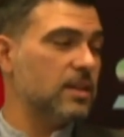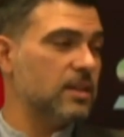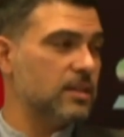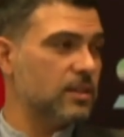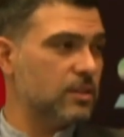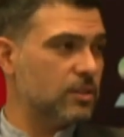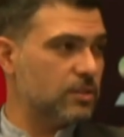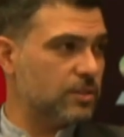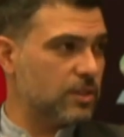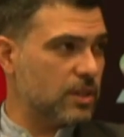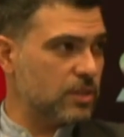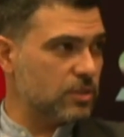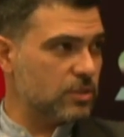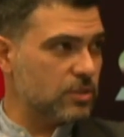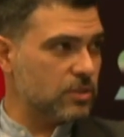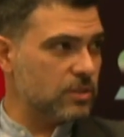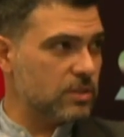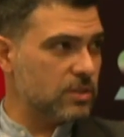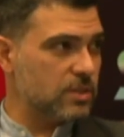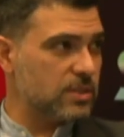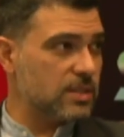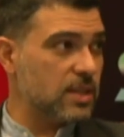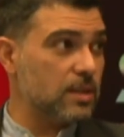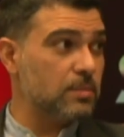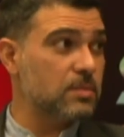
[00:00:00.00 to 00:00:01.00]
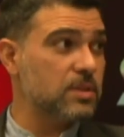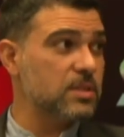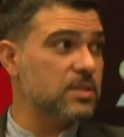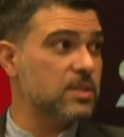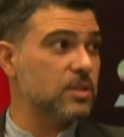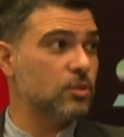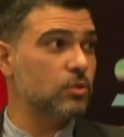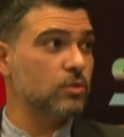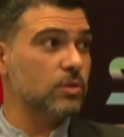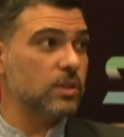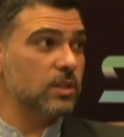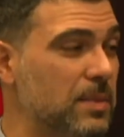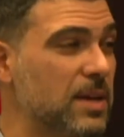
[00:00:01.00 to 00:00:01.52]
is indeed
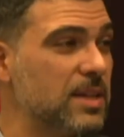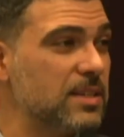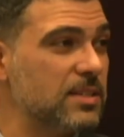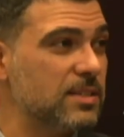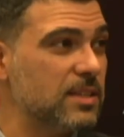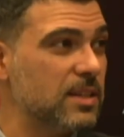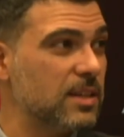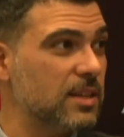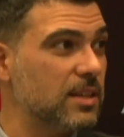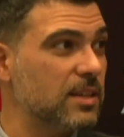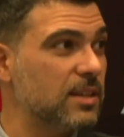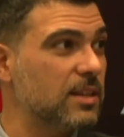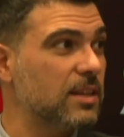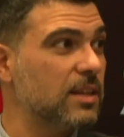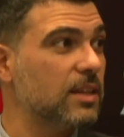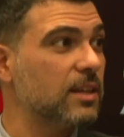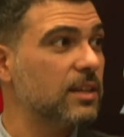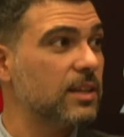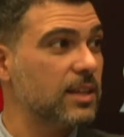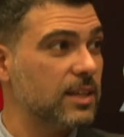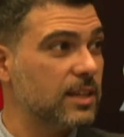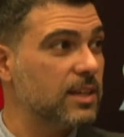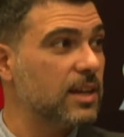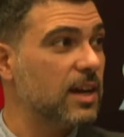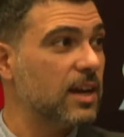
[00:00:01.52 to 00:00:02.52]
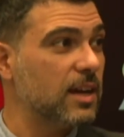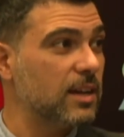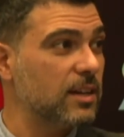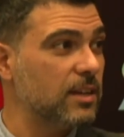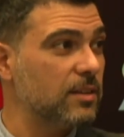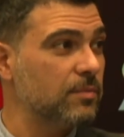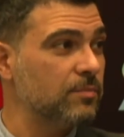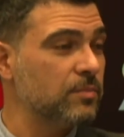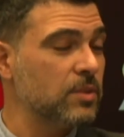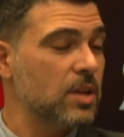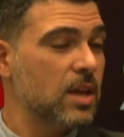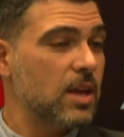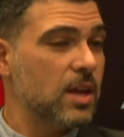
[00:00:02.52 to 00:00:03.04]
based in
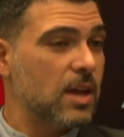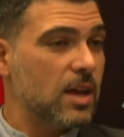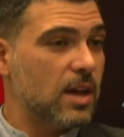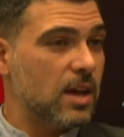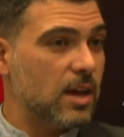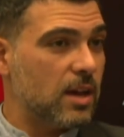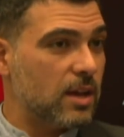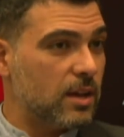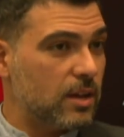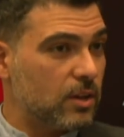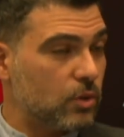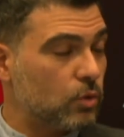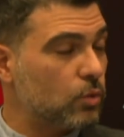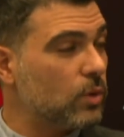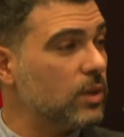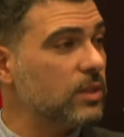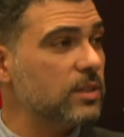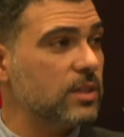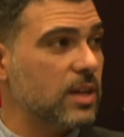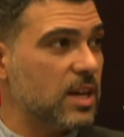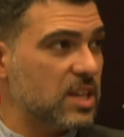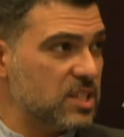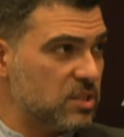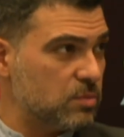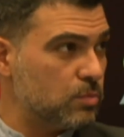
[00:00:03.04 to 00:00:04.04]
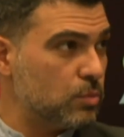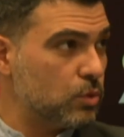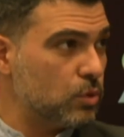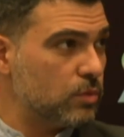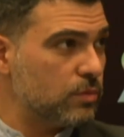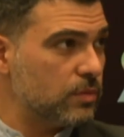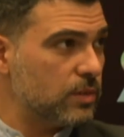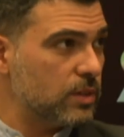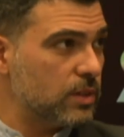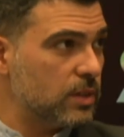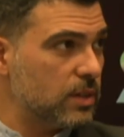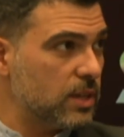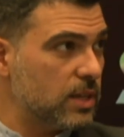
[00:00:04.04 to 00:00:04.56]
Kigali. Rwanda has
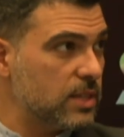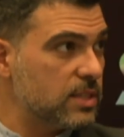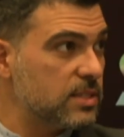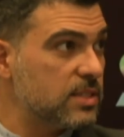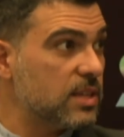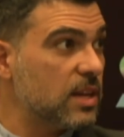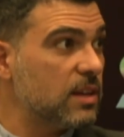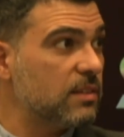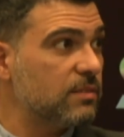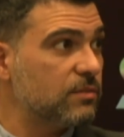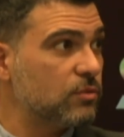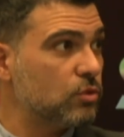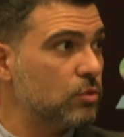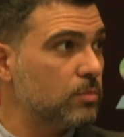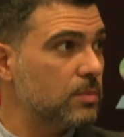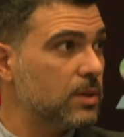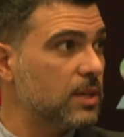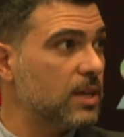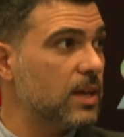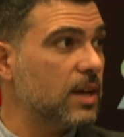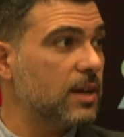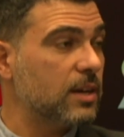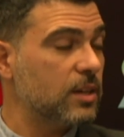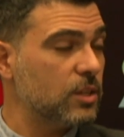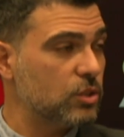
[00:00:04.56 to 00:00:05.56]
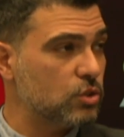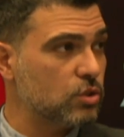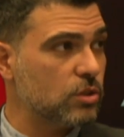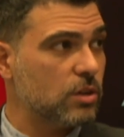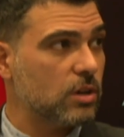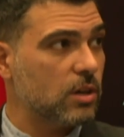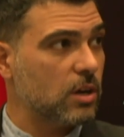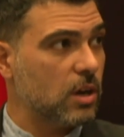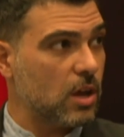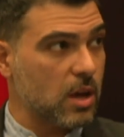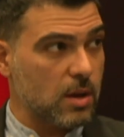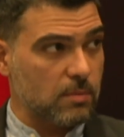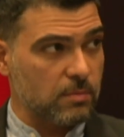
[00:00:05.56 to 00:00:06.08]
proven itself to be a
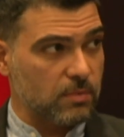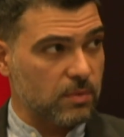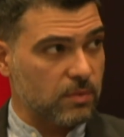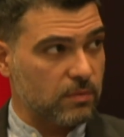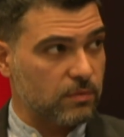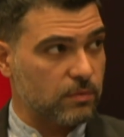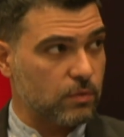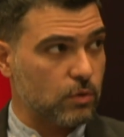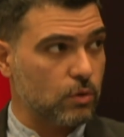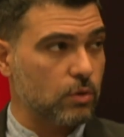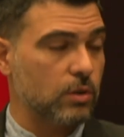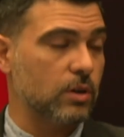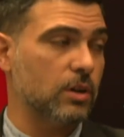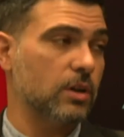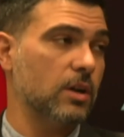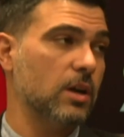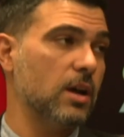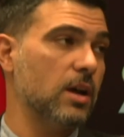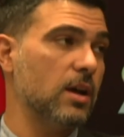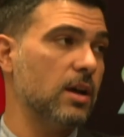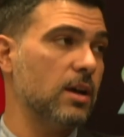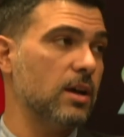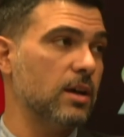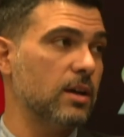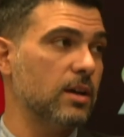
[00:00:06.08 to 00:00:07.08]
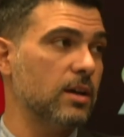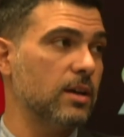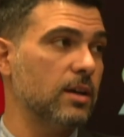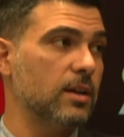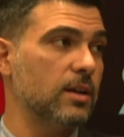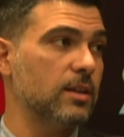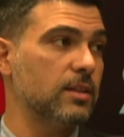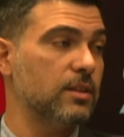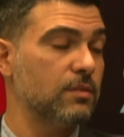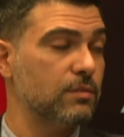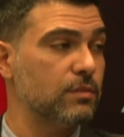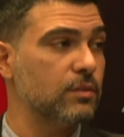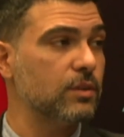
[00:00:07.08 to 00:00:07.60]
regional hub for
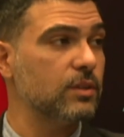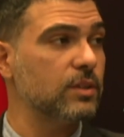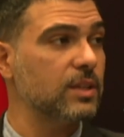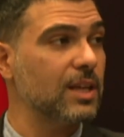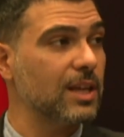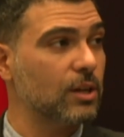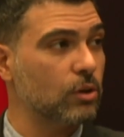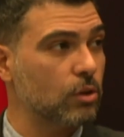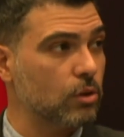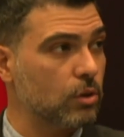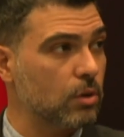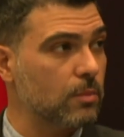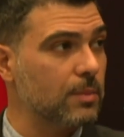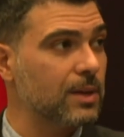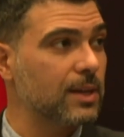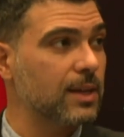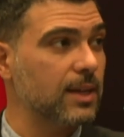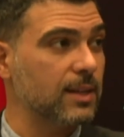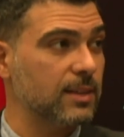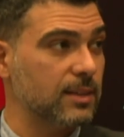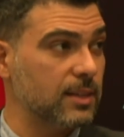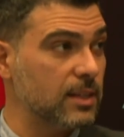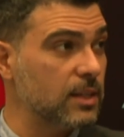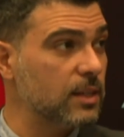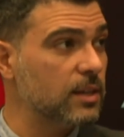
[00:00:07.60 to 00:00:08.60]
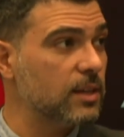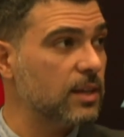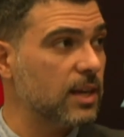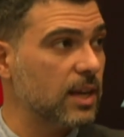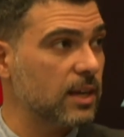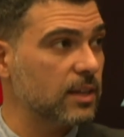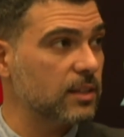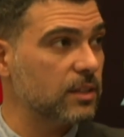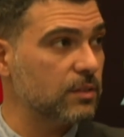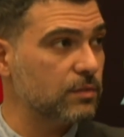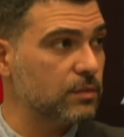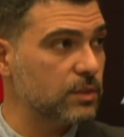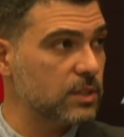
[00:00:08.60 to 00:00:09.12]
different economic and legal
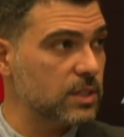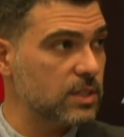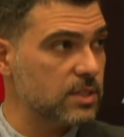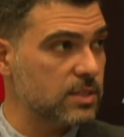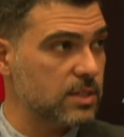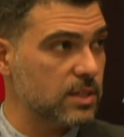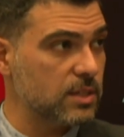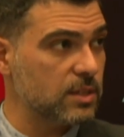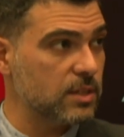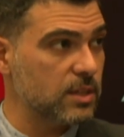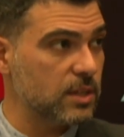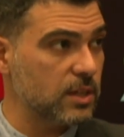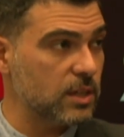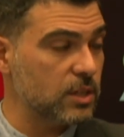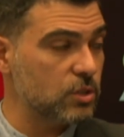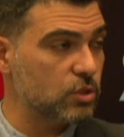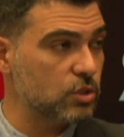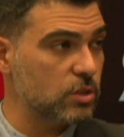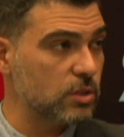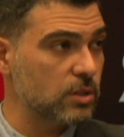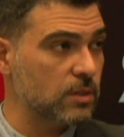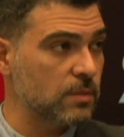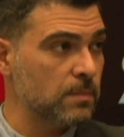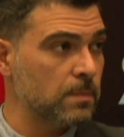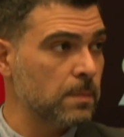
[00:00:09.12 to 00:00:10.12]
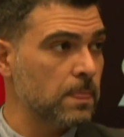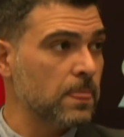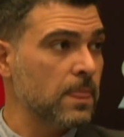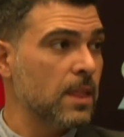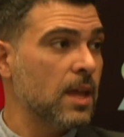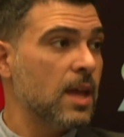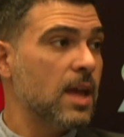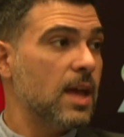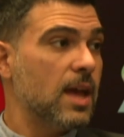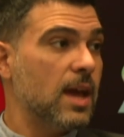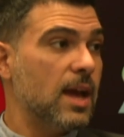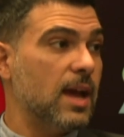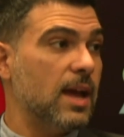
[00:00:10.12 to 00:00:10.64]
activities in the region.
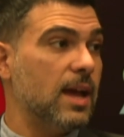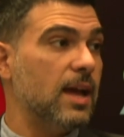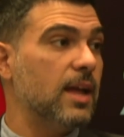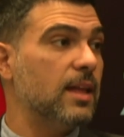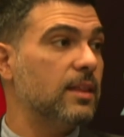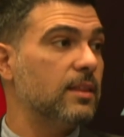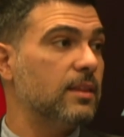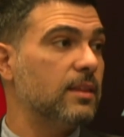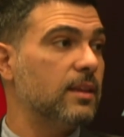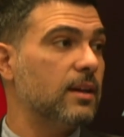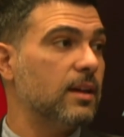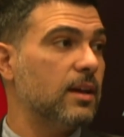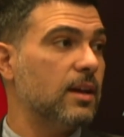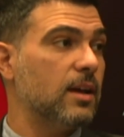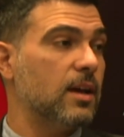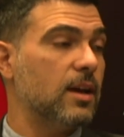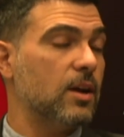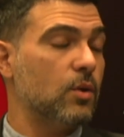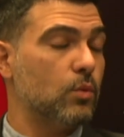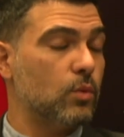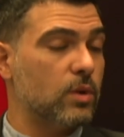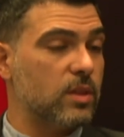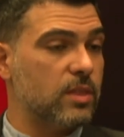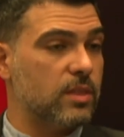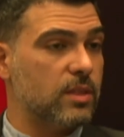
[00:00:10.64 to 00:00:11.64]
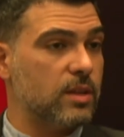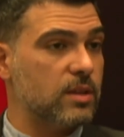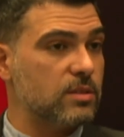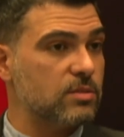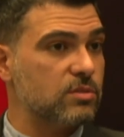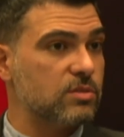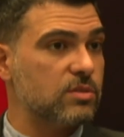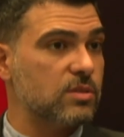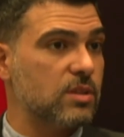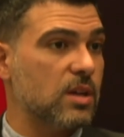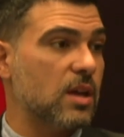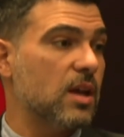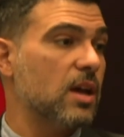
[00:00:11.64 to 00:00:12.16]
And with
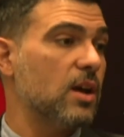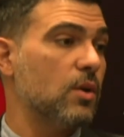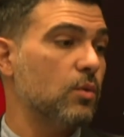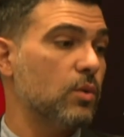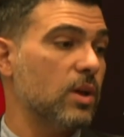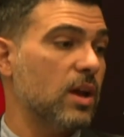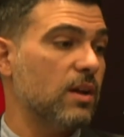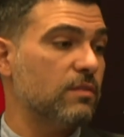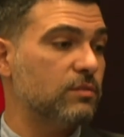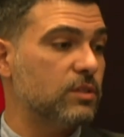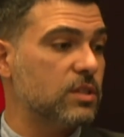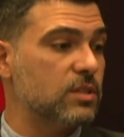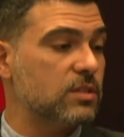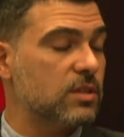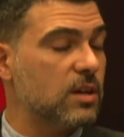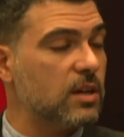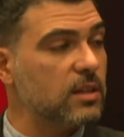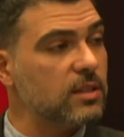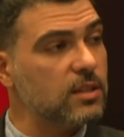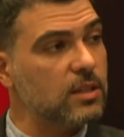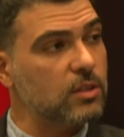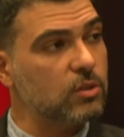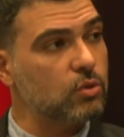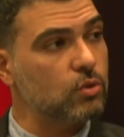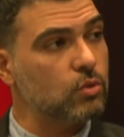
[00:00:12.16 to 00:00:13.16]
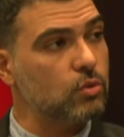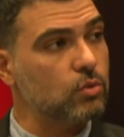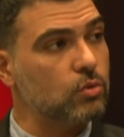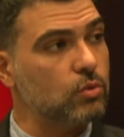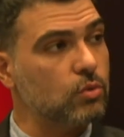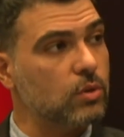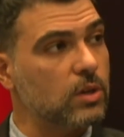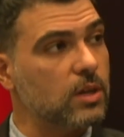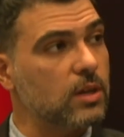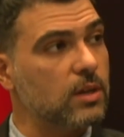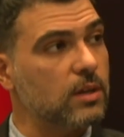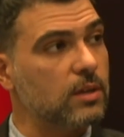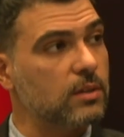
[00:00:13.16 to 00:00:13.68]
this, we have decided
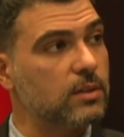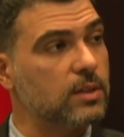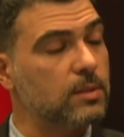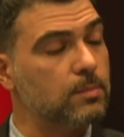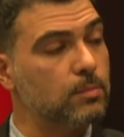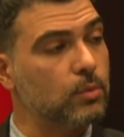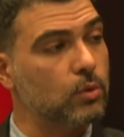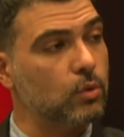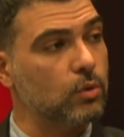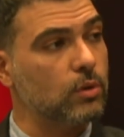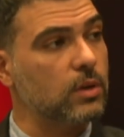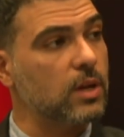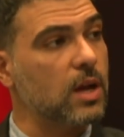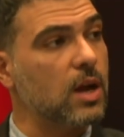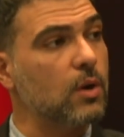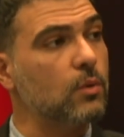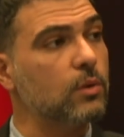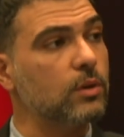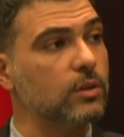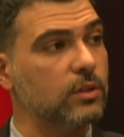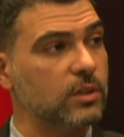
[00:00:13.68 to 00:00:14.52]
to deploy our